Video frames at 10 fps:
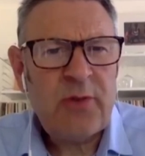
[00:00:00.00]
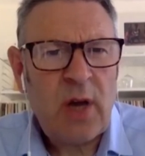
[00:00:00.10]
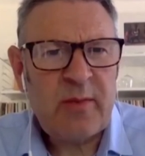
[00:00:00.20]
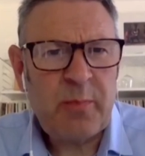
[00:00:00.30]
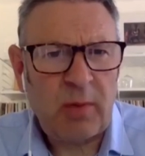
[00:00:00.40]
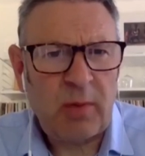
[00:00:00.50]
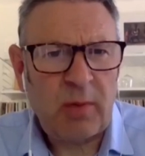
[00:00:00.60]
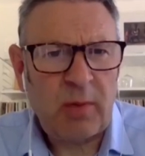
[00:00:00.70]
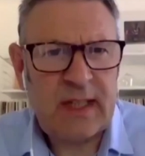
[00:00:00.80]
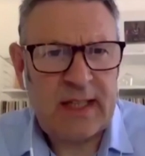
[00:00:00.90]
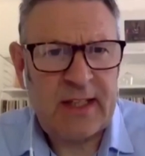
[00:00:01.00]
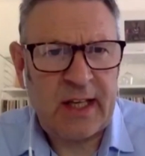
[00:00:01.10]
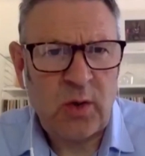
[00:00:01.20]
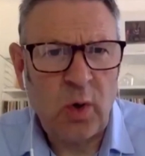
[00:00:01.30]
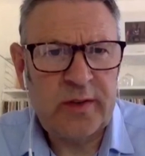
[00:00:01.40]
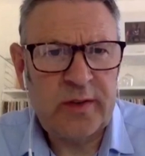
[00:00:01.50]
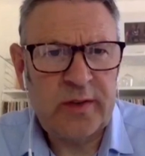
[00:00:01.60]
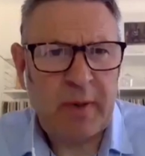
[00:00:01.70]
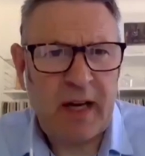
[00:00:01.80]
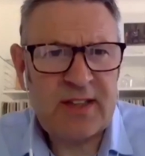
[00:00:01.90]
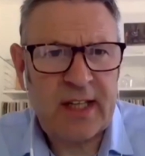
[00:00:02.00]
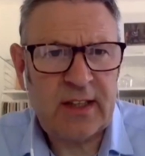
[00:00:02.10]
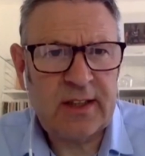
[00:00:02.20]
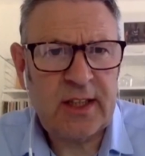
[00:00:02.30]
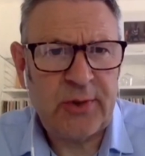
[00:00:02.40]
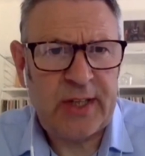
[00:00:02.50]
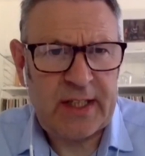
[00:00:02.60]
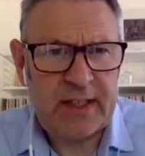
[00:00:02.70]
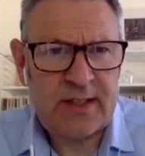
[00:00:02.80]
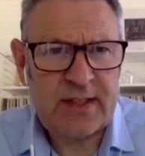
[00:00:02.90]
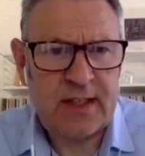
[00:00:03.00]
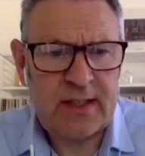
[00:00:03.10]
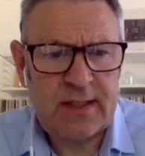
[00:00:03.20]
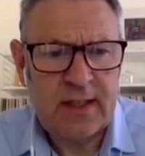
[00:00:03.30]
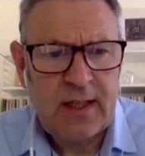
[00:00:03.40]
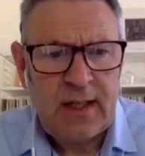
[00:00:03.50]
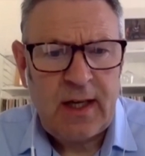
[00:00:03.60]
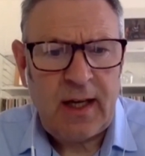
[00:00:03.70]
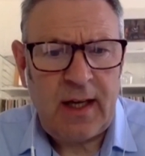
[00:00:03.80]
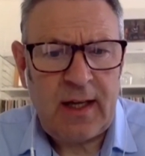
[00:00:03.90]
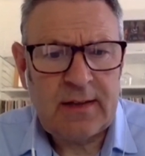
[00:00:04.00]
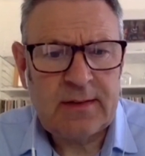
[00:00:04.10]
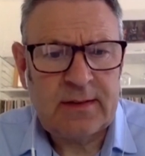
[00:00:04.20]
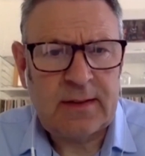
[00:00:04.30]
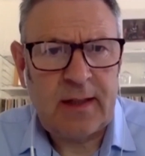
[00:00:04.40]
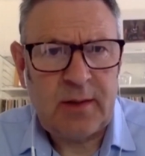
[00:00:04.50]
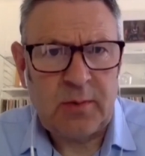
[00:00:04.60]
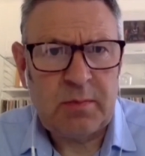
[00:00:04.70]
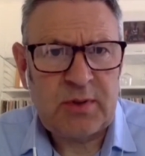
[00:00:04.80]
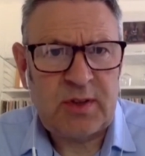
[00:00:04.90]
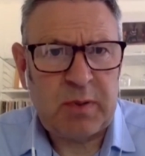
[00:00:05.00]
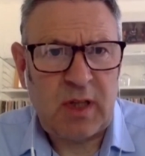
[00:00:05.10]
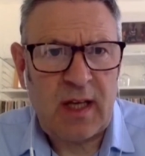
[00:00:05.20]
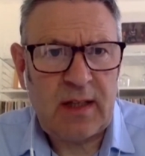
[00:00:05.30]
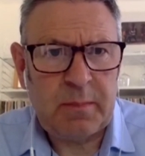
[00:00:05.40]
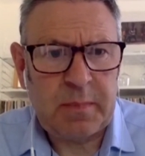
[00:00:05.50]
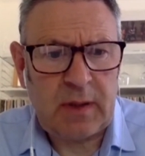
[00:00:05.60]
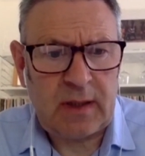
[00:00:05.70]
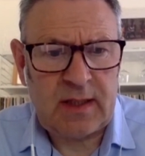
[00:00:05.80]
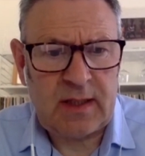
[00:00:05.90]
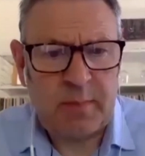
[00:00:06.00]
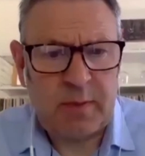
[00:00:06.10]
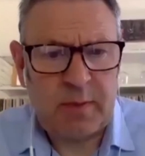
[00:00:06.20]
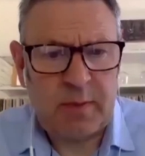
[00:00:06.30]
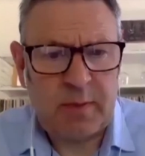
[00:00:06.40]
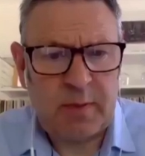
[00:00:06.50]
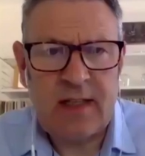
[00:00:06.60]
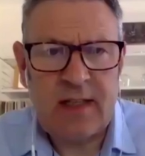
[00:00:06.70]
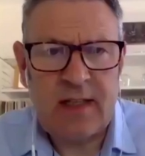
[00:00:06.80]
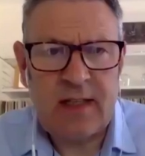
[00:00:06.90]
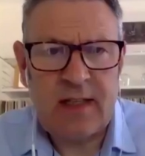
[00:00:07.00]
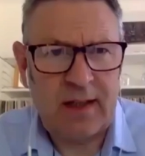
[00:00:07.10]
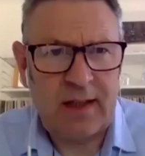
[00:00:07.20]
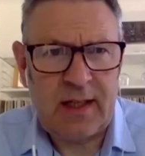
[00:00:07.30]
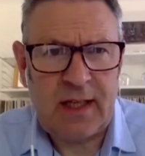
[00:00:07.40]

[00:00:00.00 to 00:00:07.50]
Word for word: you had problems uh, getting hold of your biocidal ingredients? And and uh, you know supply uh, supply chain uh,